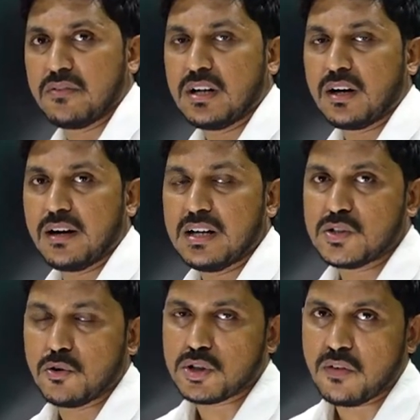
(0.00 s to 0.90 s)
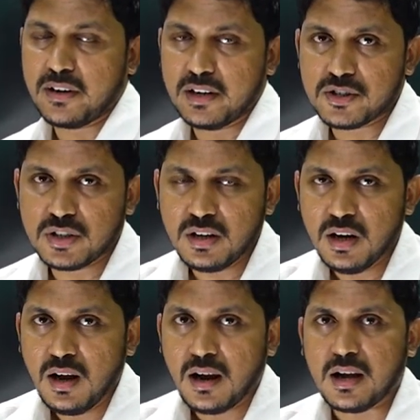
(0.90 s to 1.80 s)
a very clean source of energy
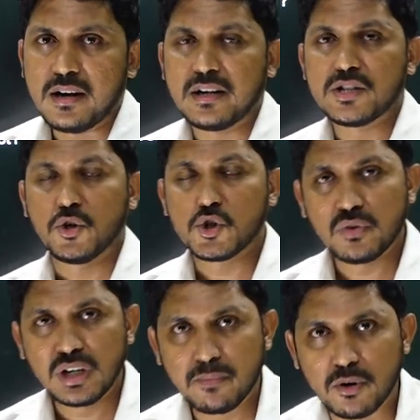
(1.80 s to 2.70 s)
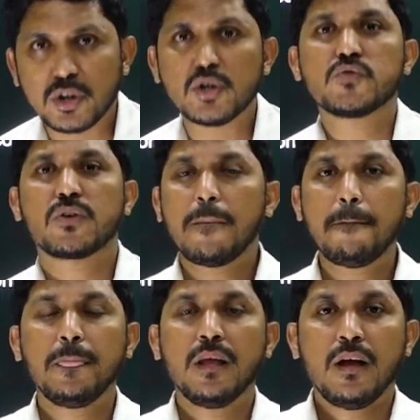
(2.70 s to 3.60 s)
and it is usually produced
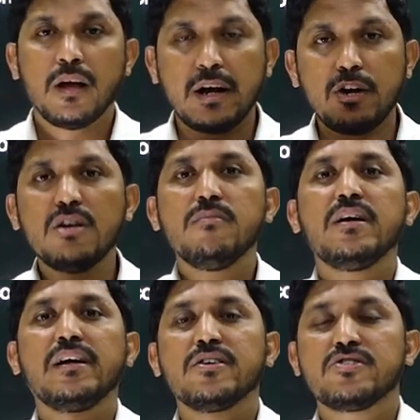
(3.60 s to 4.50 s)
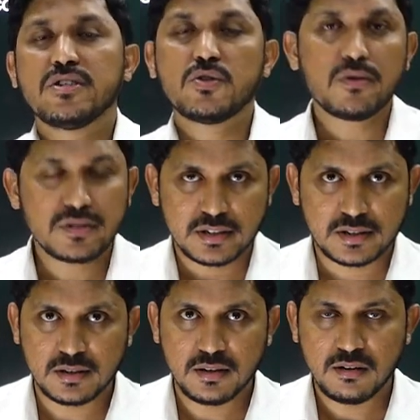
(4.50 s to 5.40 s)
from renewable energy
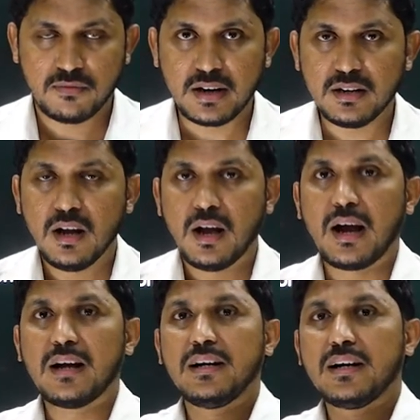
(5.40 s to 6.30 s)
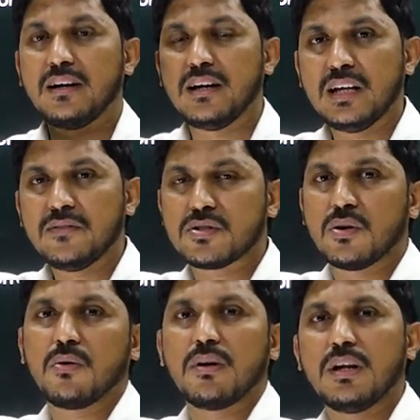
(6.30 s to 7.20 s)
sources fine and it leaves
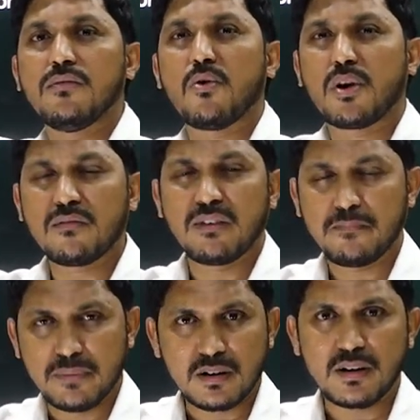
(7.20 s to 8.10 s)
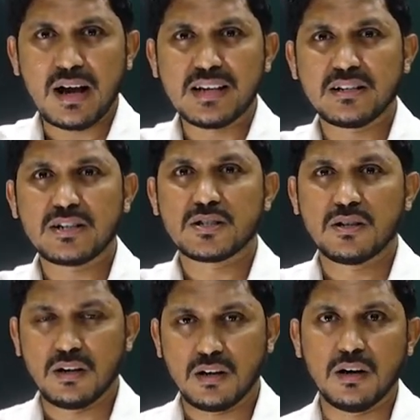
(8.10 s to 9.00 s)
only water vapor as its
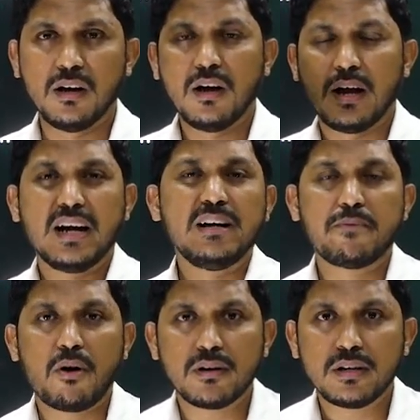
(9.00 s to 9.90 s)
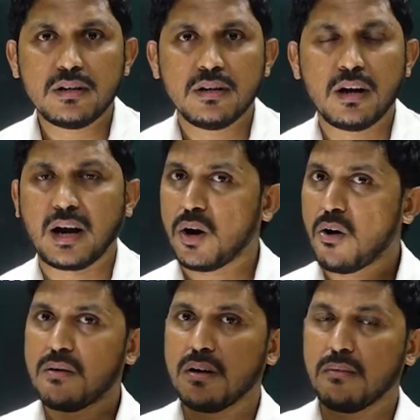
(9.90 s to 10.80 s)
uh, end product and
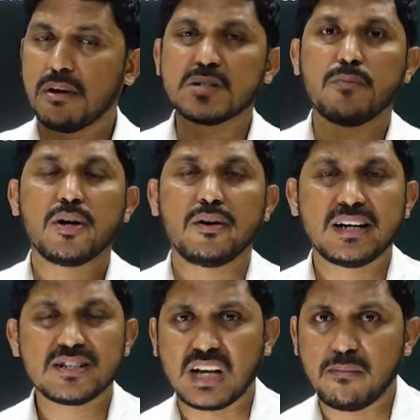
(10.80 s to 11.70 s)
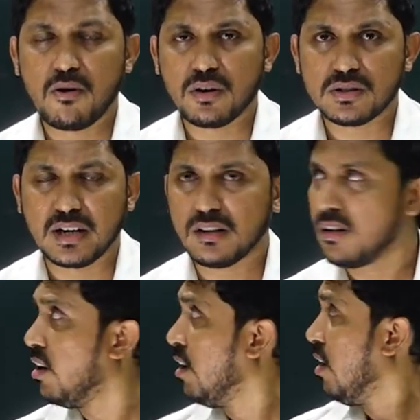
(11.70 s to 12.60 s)
not much pollutants come outside
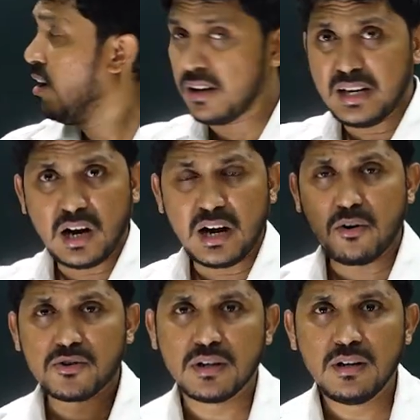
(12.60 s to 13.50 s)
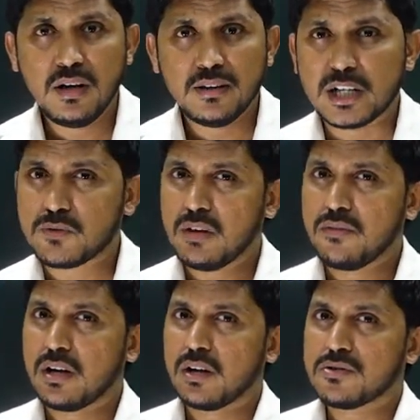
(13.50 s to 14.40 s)
green hydrogen that's why
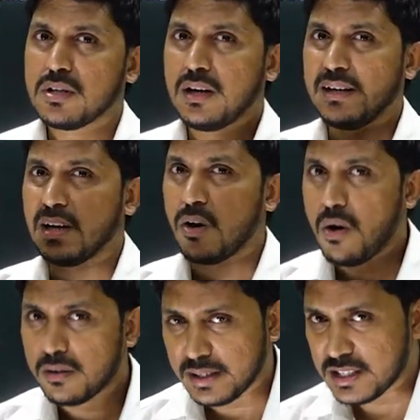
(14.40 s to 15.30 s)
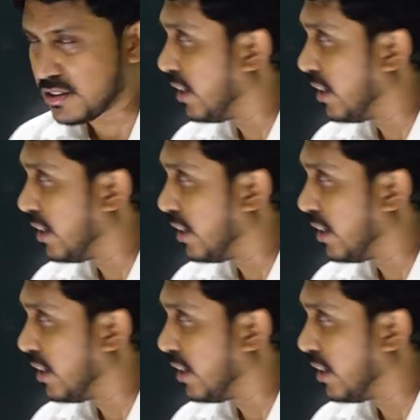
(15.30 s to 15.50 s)
we are using it a lot these